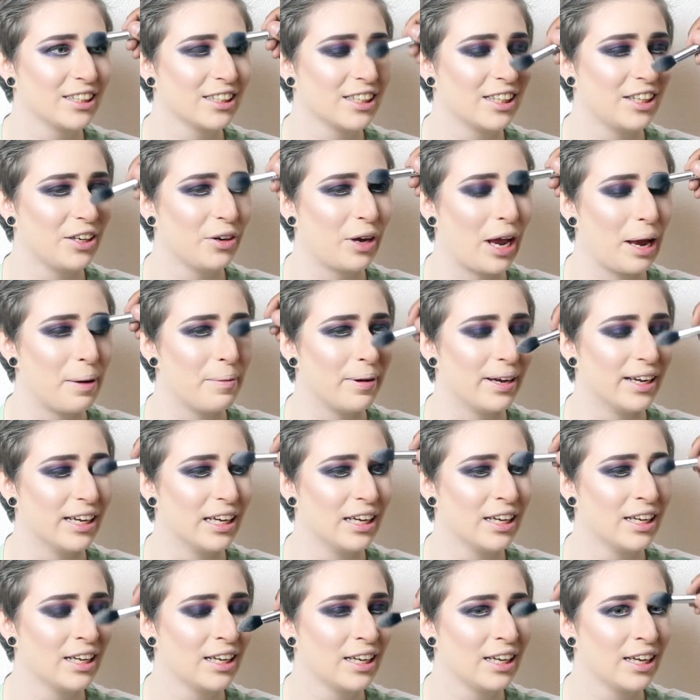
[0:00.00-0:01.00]
Yeah. You came
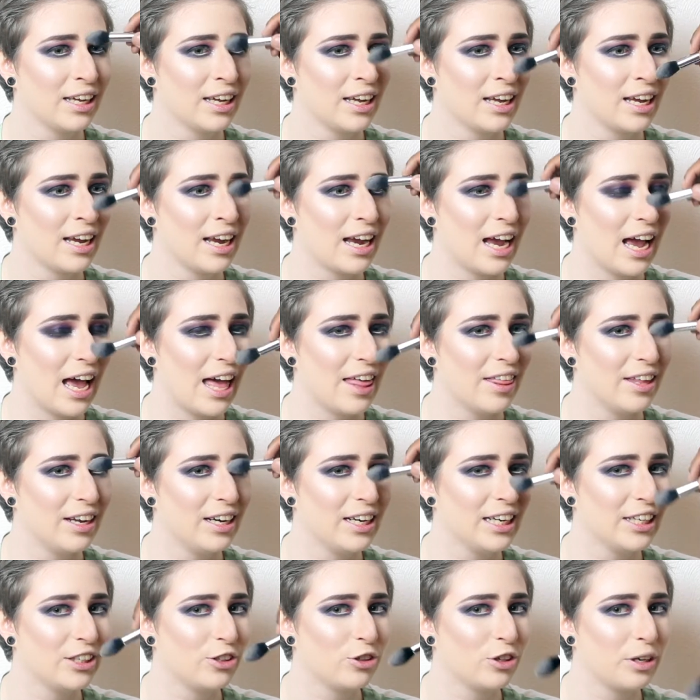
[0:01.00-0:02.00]
here, and
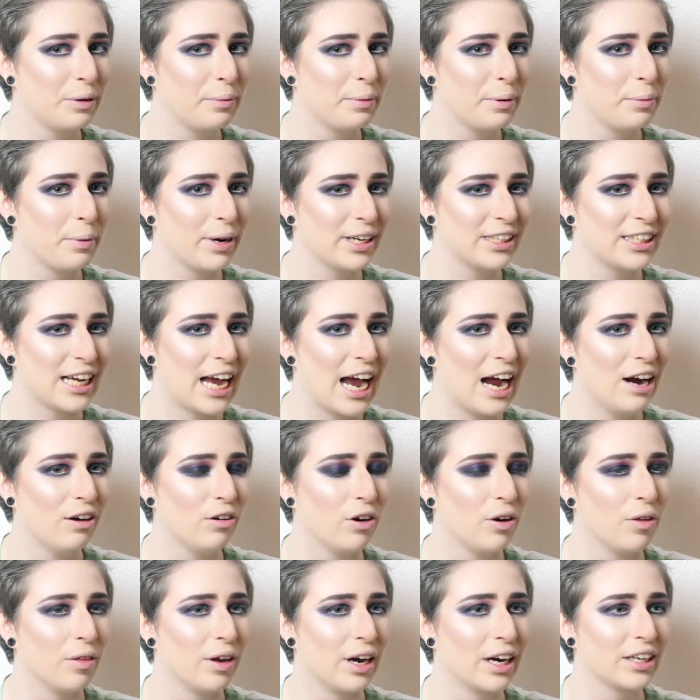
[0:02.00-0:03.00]
then literally we went to
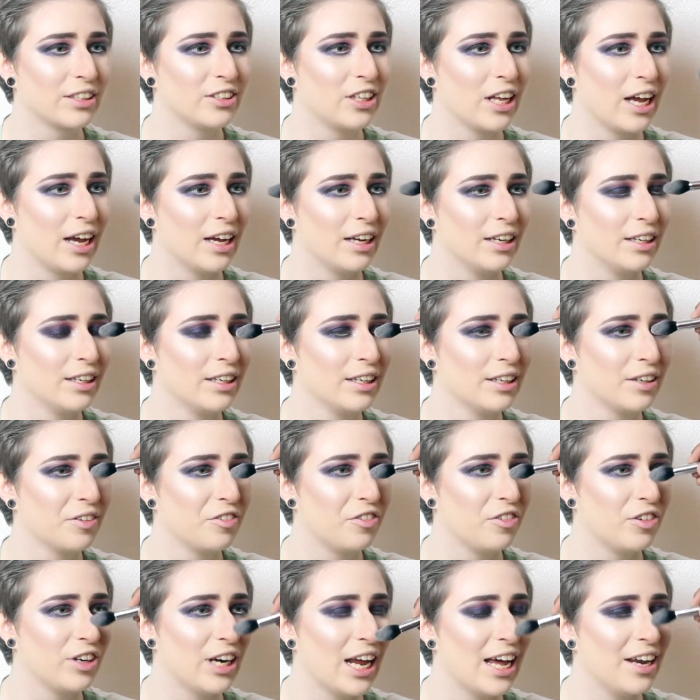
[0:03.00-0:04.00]
Harry the next day
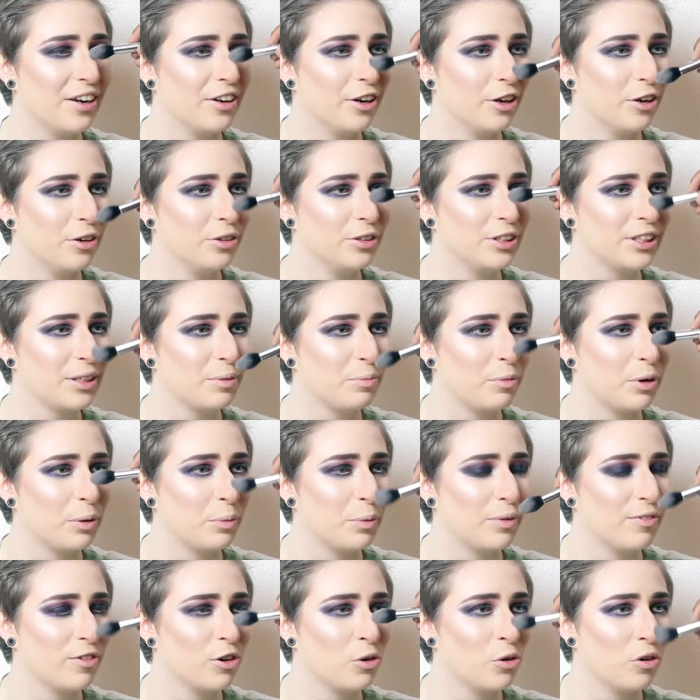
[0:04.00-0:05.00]
for Nando's, didn't we,
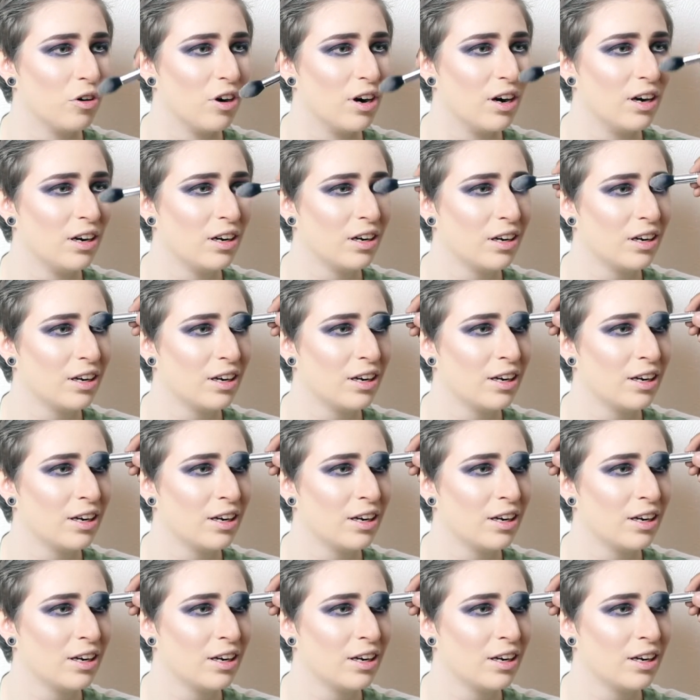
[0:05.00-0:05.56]
with Laura?